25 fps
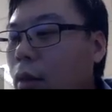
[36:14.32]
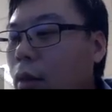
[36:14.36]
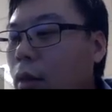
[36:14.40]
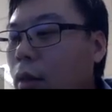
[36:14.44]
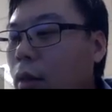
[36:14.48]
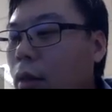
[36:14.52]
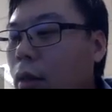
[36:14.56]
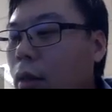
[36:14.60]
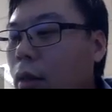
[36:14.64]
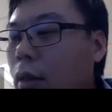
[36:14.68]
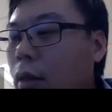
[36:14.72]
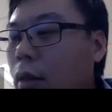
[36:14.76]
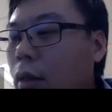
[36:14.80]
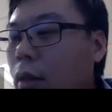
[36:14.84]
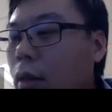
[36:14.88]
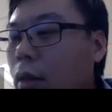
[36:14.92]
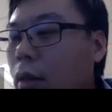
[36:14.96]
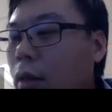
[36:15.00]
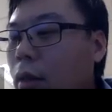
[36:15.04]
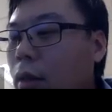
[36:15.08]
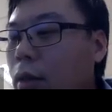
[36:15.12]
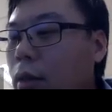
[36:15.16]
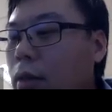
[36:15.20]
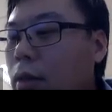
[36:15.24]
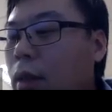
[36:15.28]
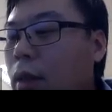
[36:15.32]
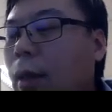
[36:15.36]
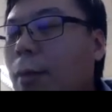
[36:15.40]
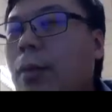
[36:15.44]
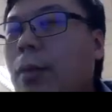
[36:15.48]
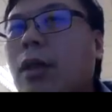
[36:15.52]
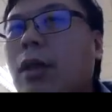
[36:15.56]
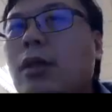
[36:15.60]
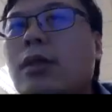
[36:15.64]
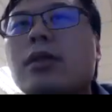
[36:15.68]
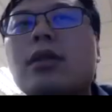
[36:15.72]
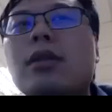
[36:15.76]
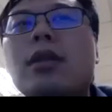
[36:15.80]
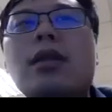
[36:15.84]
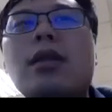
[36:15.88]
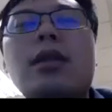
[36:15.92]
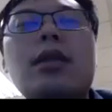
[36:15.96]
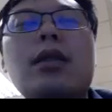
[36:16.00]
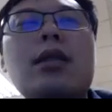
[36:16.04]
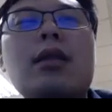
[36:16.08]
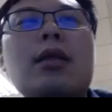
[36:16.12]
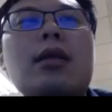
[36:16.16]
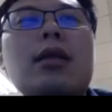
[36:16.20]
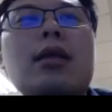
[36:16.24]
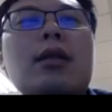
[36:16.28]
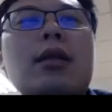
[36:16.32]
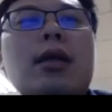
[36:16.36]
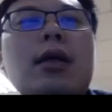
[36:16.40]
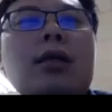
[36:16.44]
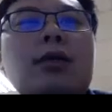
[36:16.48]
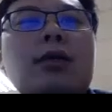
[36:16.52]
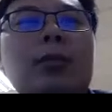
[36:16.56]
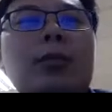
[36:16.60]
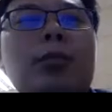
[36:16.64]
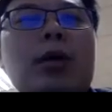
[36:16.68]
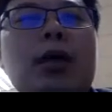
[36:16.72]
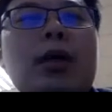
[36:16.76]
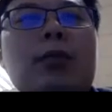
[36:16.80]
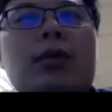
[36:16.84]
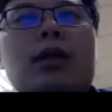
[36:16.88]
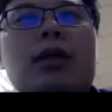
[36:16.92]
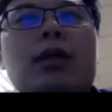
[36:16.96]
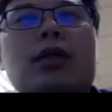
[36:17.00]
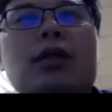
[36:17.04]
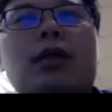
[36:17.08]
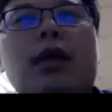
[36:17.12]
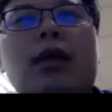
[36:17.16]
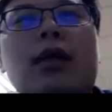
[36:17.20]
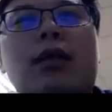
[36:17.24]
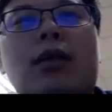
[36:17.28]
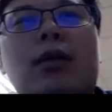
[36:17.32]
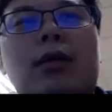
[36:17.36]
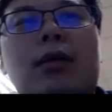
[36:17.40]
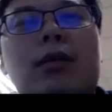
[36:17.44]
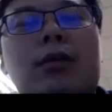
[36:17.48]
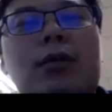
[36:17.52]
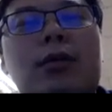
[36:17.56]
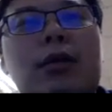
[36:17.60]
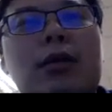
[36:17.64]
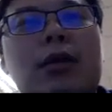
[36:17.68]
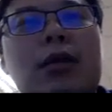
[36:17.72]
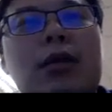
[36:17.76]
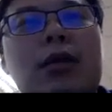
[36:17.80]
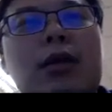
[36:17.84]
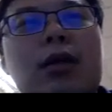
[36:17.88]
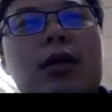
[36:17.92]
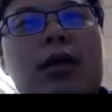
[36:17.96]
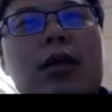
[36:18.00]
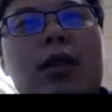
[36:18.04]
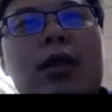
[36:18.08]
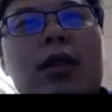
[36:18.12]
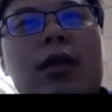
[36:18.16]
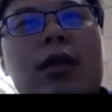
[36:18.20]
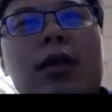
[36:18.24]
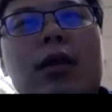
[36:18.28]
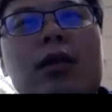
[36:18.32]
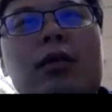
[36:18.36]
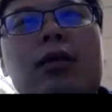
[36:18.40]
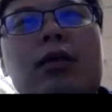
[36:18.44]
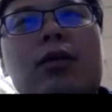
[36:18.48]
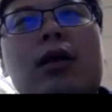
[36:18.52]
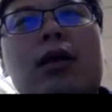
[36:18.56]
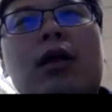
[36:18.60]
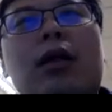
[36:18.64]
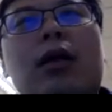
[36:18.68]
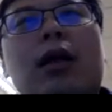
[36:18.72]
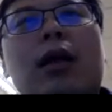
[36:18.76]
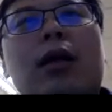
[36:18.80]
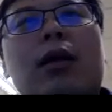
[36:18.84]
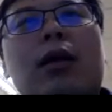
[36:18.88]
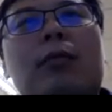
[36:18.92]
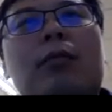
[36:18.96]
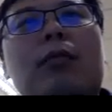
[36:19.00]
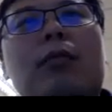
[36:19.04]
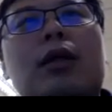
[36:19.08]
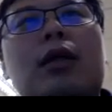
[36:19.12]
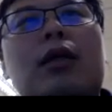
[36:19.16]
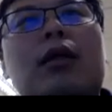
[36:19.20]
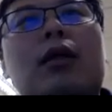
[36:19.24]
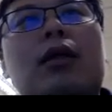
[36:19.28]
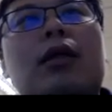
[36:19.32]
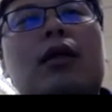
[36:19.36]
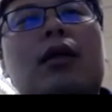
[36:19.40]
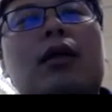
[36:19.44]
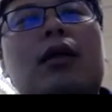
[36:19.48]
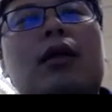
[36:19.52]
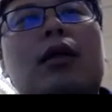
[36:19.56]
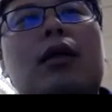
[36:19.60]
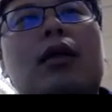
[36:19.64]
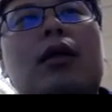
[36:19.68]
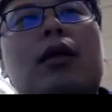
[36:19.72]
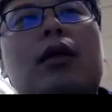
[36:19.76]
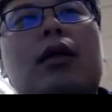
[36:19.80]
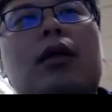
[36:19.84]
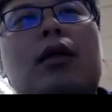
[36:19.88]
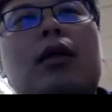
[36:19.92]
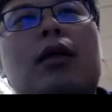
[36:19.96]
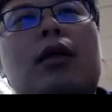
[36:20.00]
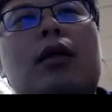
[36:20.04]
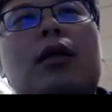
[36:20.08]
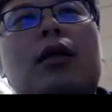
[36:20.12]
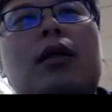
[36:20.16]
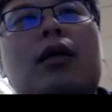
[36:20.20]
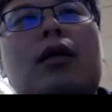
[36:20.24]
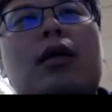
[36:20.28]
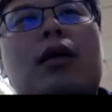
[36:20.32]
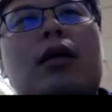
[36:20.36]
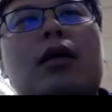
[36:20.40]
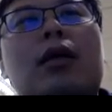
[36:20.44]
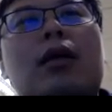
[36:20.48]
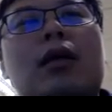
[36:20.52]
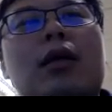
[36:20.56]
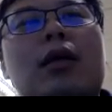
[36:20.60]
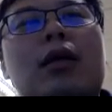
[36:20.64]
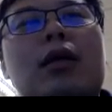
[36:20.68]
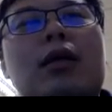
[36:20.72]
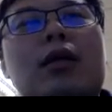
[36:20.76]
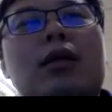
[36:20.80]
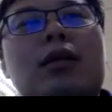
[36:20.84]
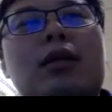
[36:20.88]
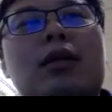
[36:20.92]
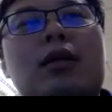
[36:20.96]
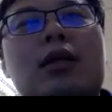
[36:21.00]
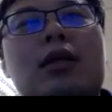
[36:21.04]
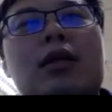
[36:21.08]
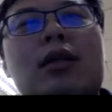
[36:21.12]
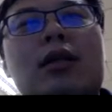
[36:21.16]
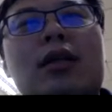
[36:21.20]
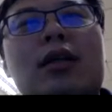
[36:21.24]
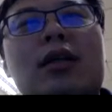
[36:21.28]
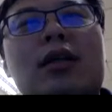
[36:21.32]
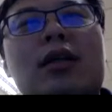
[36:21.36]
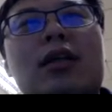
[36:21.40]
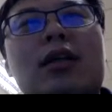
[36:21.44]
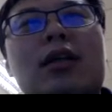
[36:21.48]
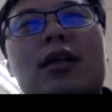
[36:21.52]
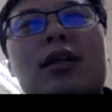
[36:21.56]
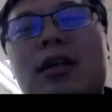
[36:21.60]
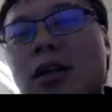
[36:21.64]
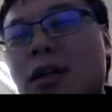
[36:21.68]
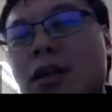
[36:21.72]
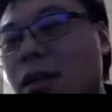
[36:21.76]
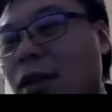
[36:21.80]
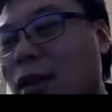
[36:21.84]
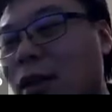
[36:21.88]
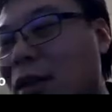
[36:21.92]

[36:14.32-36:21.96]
uh, submersion. The tangent map is on two. That's what I mean. Is it clear?